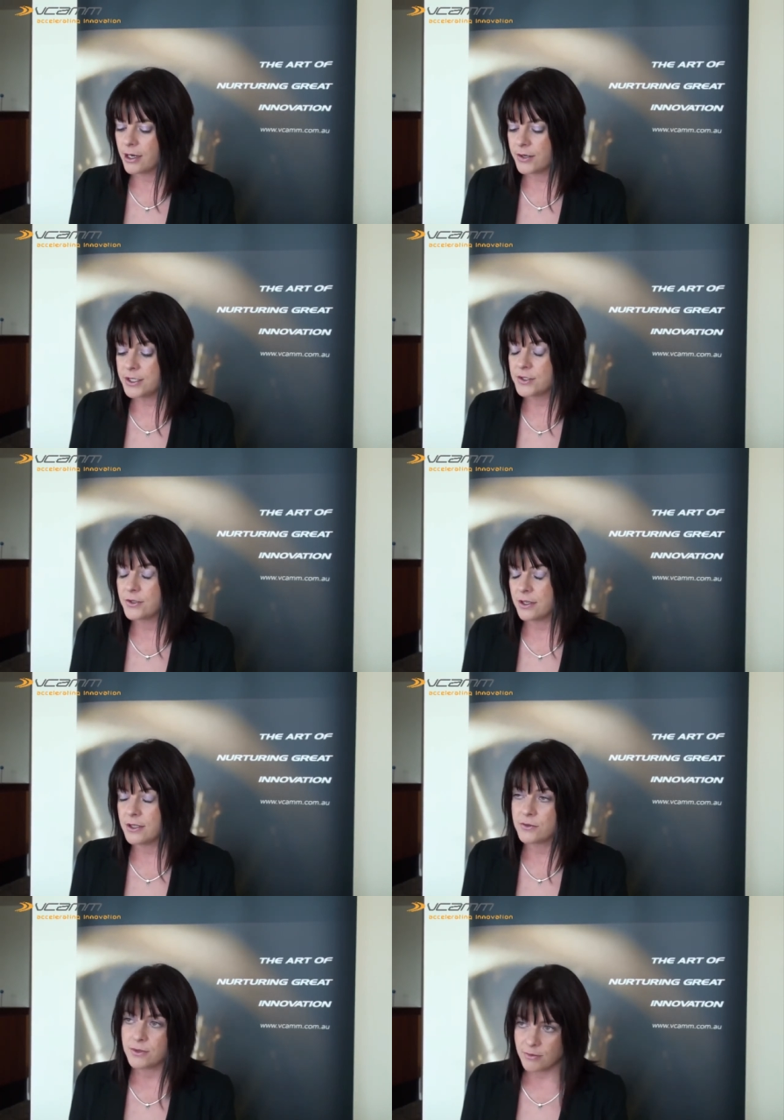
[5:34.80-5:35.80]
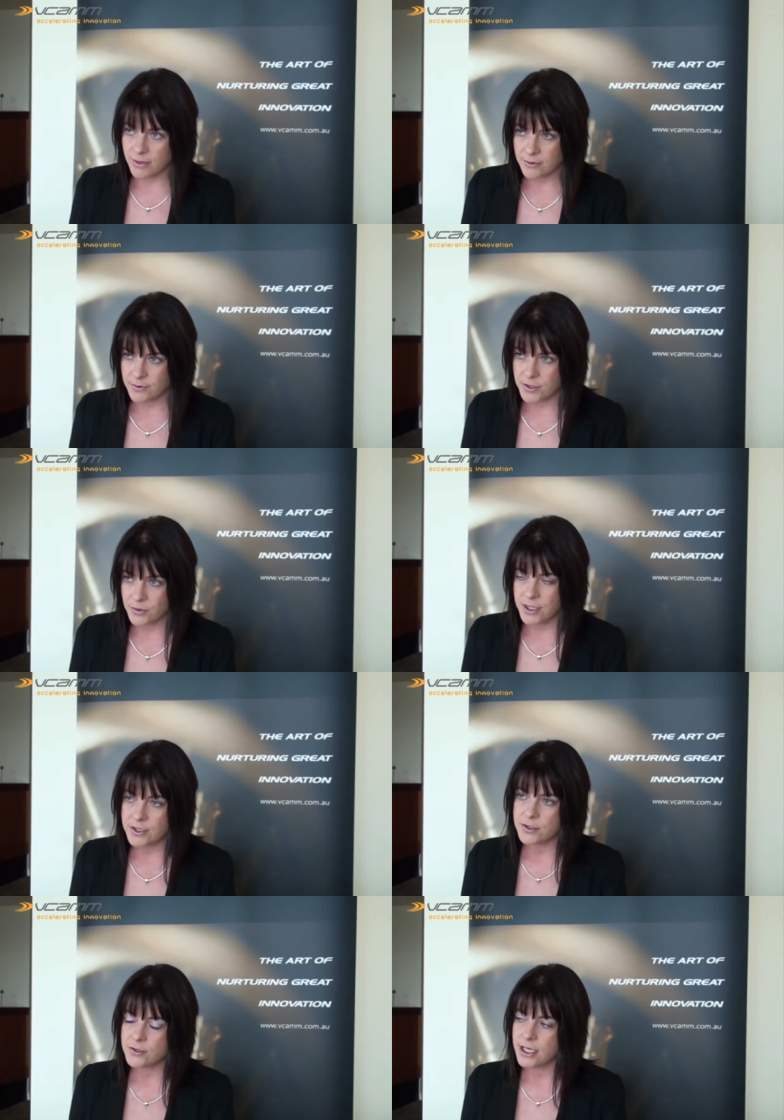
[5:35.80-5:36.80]
our industry that's really relevant to
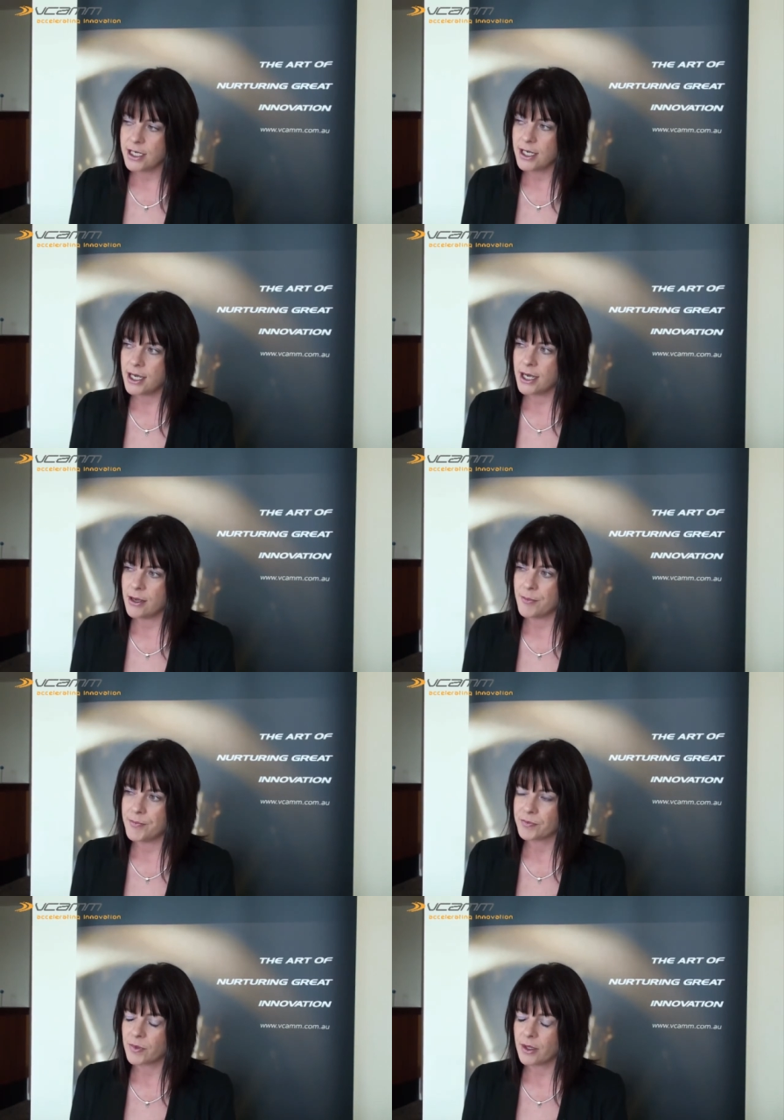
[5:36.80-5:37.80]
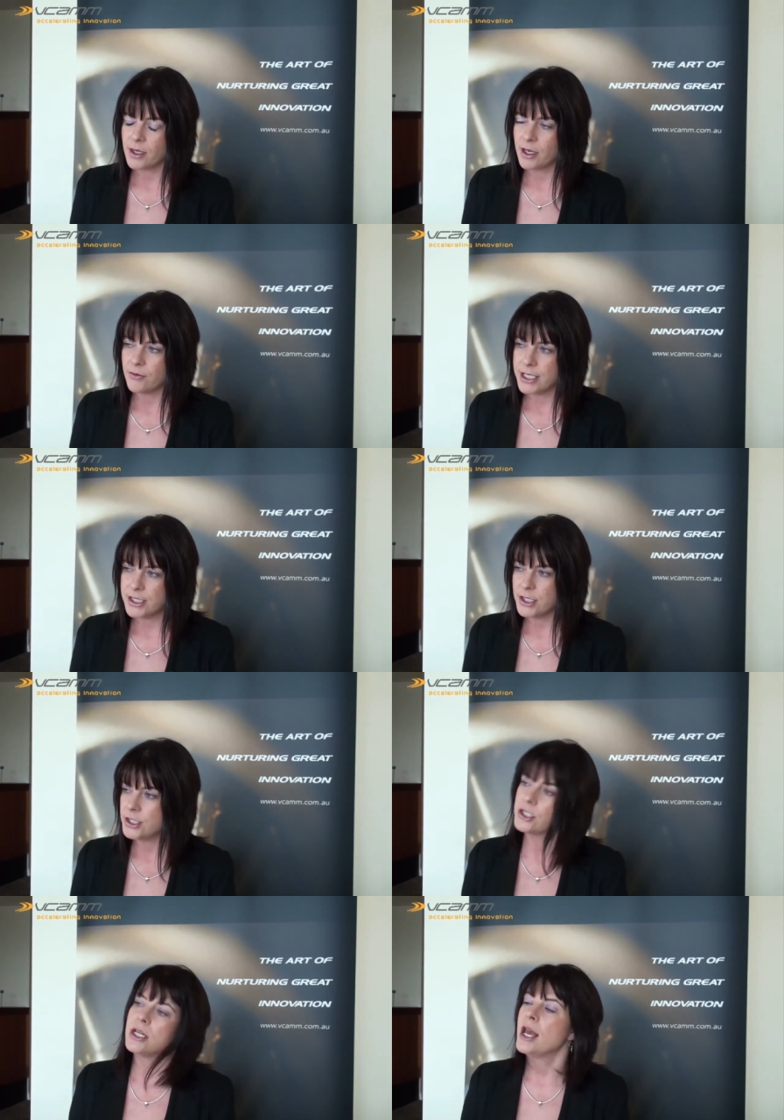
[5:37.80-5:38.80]
industry, um, our
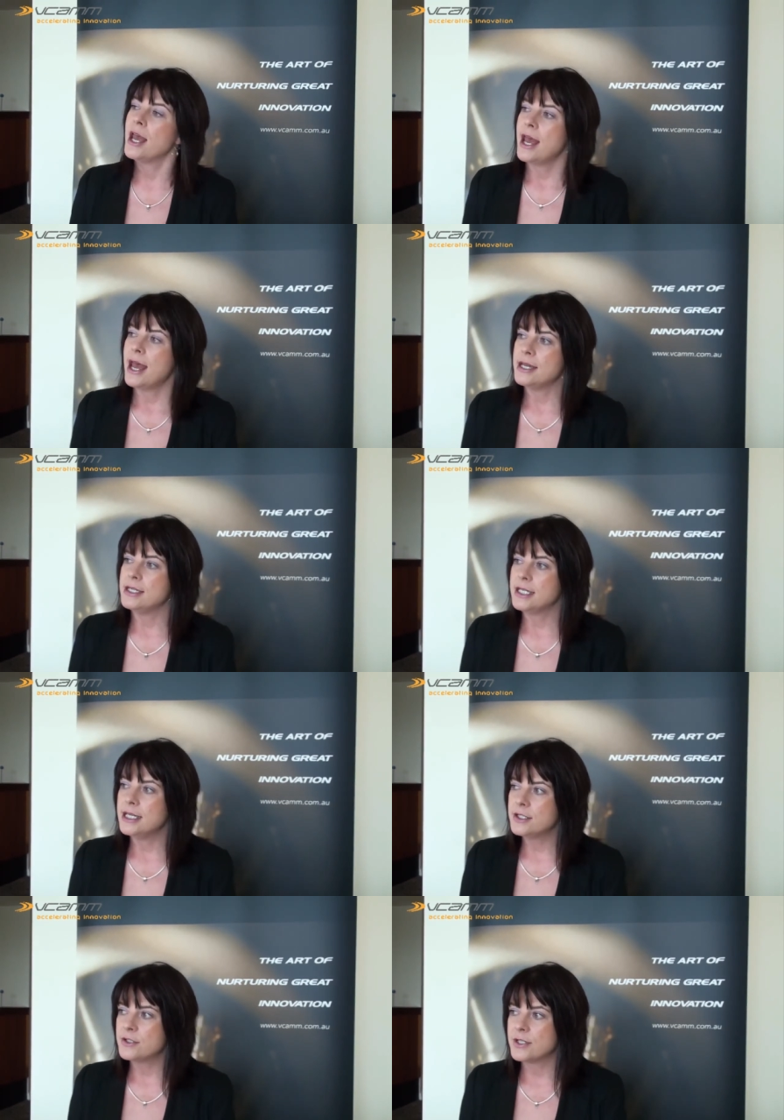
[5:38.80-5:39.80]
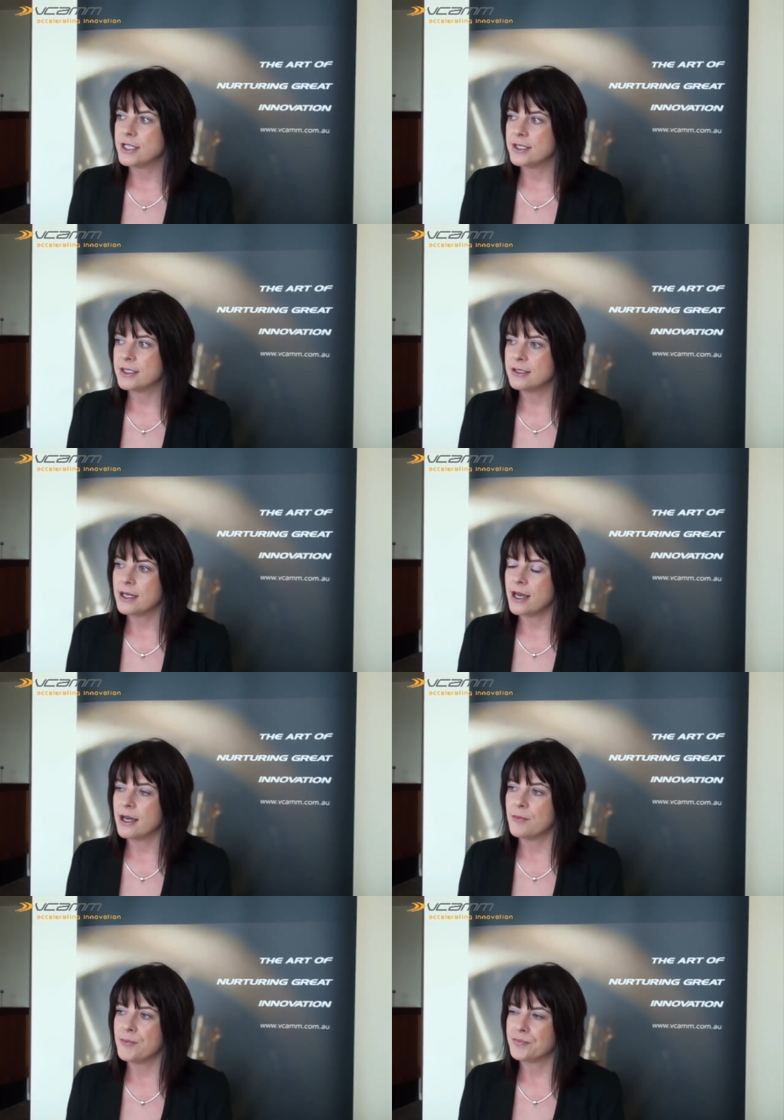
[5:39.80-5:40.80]
research, and industry is
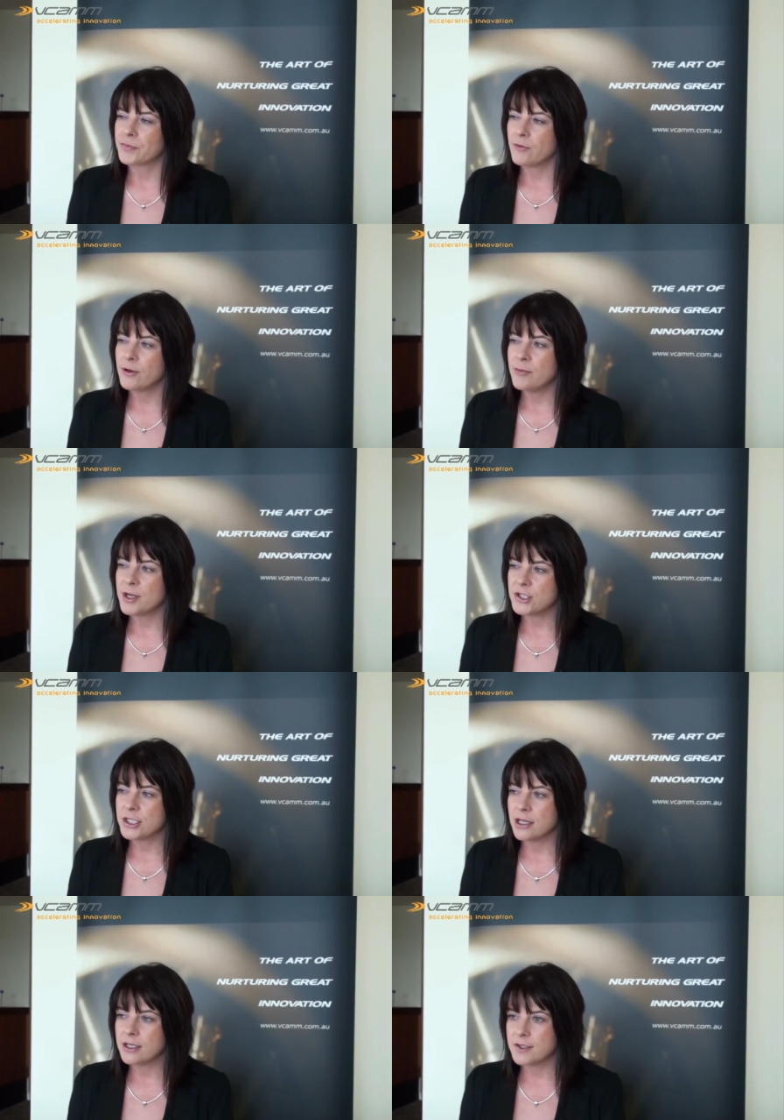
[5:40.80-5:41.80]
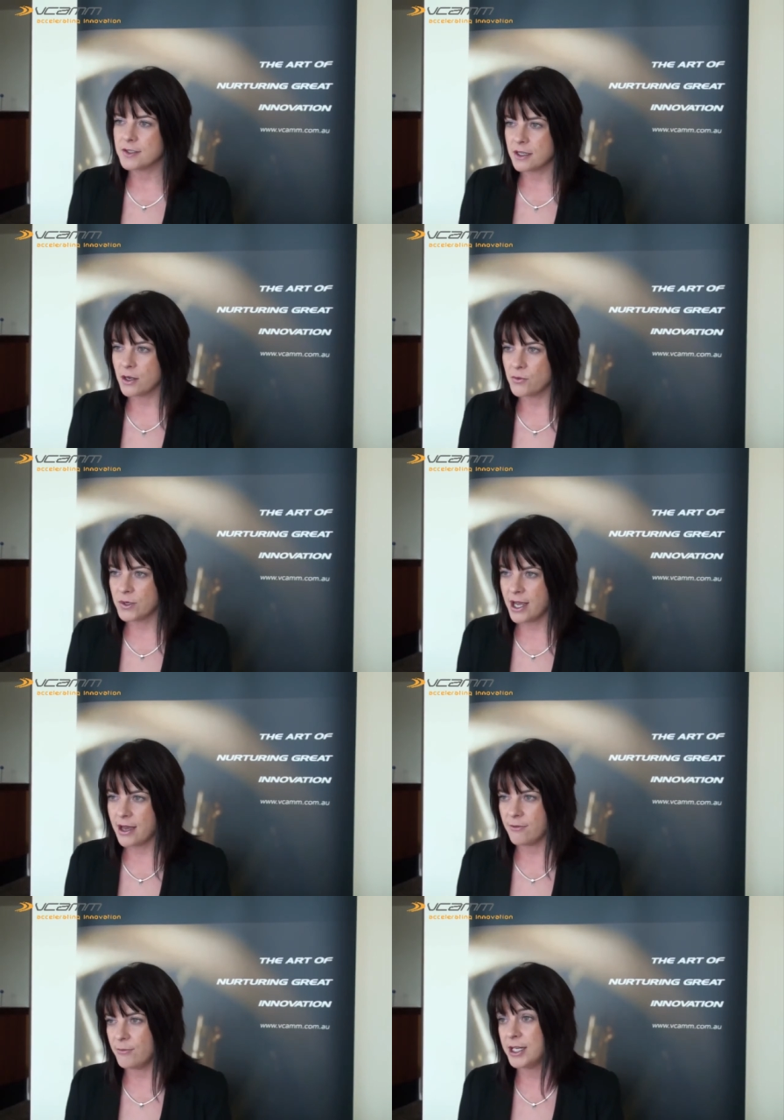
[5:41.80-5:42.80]
um, very much telling us that they want to
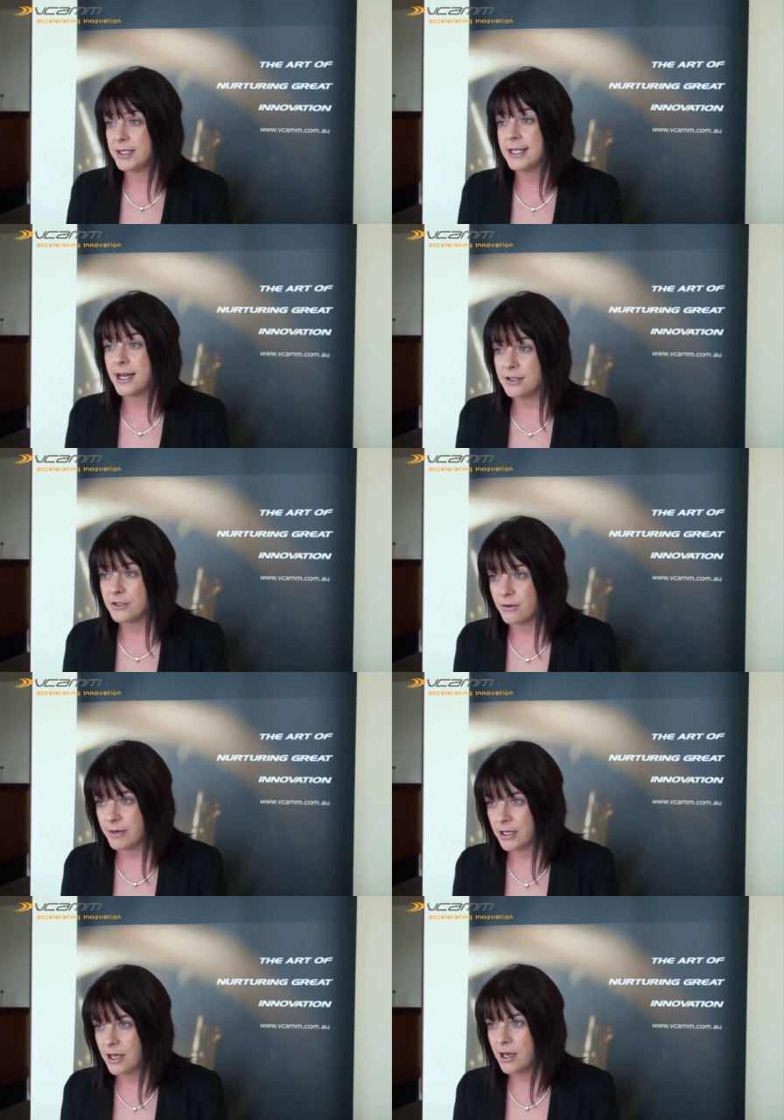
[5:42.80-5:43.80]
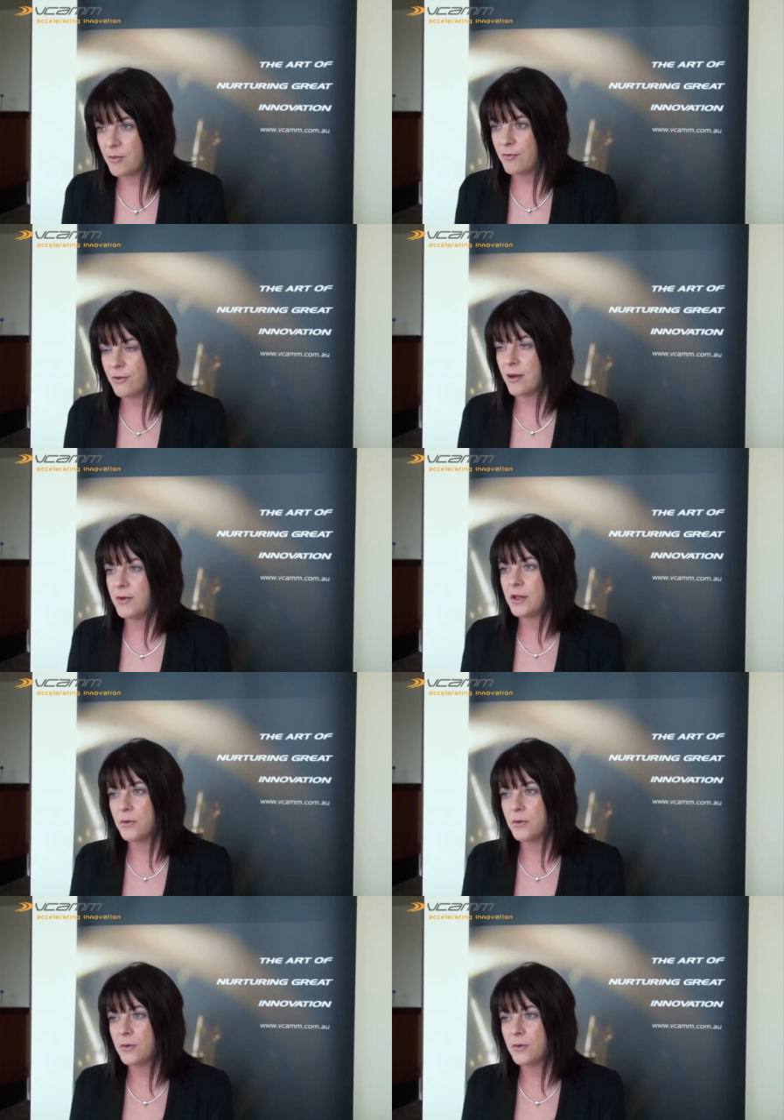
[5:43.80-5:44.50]
have better data around carbon fibre.